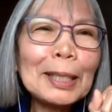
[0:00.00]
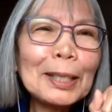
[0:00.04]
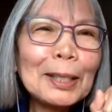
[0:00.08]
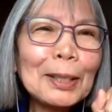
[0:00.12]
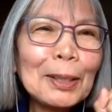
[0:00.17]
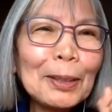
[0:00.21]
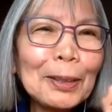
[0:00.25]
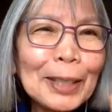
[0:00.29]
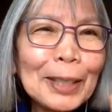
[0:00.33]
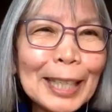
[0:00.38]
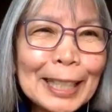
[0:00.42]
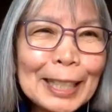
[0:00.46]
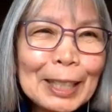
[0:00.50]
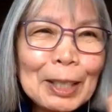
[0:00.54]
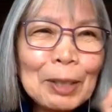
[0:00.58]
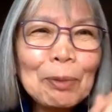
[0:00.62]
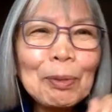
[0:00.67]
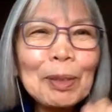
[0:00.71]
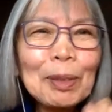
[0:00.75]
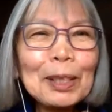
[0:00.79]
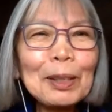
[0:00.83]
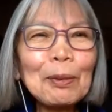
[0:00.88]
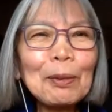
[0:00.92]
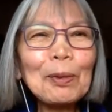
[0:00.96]
Sorry, it's
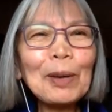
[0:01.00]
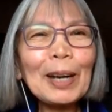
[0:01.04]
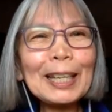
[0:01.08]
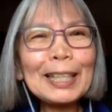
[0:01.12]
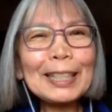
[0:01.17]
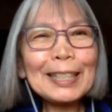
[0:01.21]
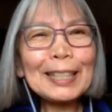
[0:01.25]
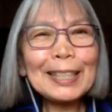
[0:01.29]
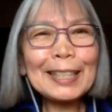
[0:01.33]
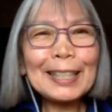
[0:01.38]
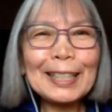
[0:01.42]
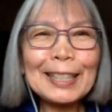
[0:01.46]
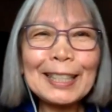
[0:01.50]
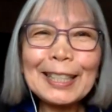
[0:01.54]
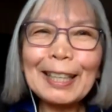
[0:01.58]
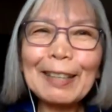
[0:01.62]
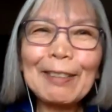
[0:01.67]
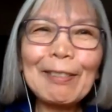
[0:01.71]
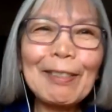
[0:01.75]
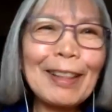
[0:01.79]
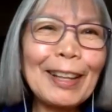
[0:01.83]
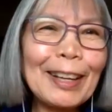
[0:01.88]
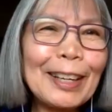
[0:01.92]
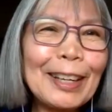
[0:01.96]
been a while since
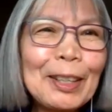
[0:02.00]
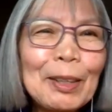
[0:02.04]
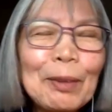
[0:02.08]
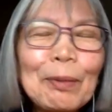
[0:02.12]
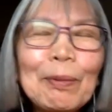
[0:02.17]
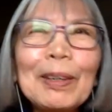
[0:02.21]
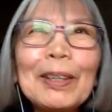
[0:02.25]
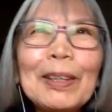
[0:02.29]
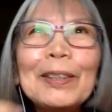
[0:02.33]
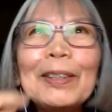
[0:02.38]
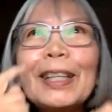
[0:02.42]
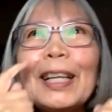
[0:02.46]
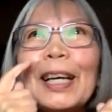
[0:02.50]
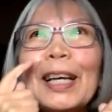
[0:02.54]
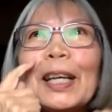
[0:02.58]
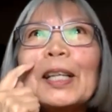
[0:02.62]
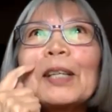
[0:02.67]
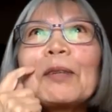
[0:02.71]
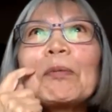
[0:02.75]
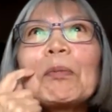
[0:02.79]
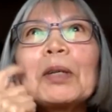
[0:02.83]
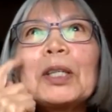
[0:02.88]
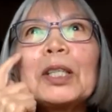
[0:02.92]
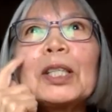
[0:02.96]
I thought about
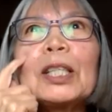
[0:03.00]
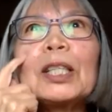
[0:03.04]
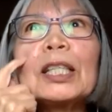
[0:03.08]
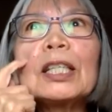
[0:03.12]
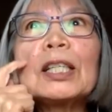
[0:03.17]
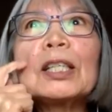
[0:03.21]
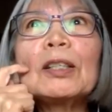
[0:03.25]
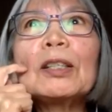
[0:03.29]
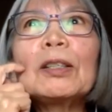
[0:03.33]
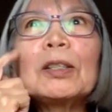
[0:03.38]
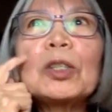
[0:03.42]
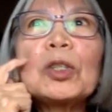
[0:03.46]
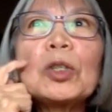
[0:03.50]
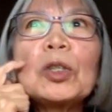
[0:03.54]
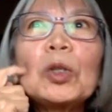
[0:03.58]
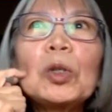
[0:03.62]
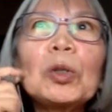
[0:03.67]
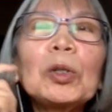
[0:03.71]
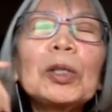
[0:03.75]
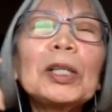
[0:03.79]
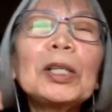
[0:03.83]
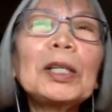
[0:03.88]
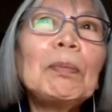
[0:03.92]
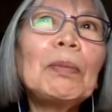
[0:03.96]
that particular
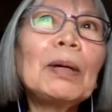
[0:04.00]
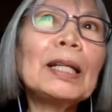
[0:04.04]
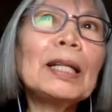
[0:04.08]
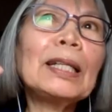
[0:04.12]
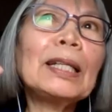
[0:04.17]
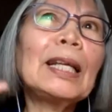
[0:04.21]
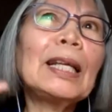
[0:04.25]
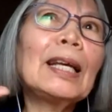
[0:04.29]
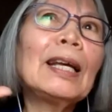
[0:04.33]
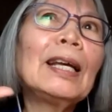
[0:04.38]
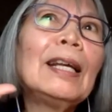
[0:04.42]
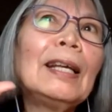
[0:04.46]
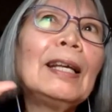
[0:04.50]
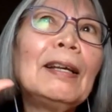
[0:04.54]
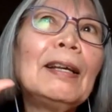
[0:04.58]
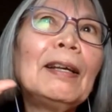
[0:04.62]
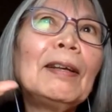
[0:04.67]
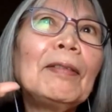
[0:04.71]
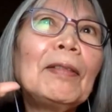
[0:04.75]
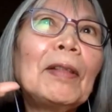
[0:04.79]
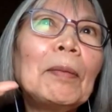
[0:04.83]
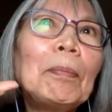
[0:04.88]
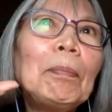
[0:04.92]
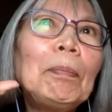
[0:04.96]
story, but the
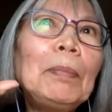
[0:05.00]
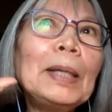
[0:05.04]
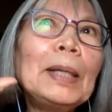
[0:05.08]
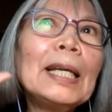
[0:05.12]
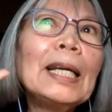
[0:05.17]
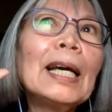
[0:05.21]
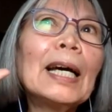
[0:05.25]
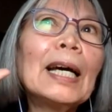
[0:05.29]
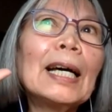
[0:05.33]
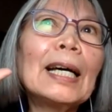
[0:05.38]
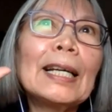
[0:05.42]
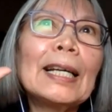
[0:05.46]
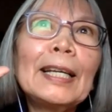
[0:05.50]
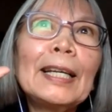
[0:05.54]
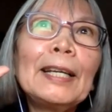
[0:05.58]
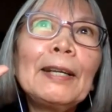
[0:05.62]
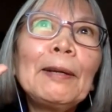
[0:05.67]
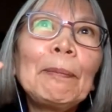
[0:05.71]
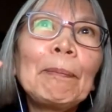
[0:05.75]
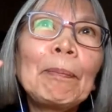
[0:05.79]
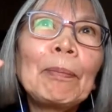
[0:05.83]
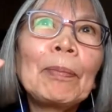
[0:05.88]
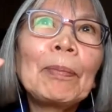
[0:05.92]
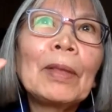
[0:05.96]
the big eye.